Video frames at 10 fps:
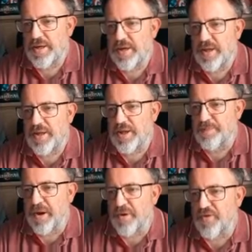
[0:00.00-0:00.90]
This
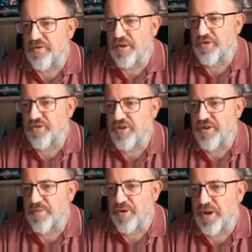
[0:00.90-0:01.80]
bow is very interesting. It's
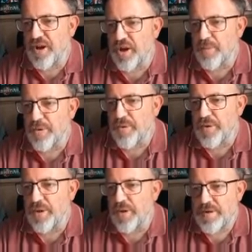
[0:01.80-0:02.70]
more like a harpoon.
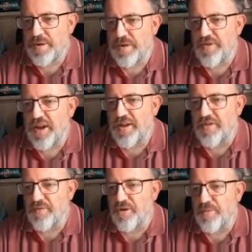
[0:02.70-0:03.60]
If they had
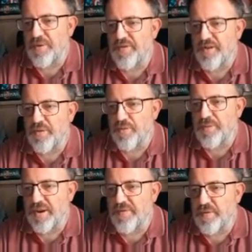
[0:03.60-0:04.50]
some rope, in fact I would believe it was a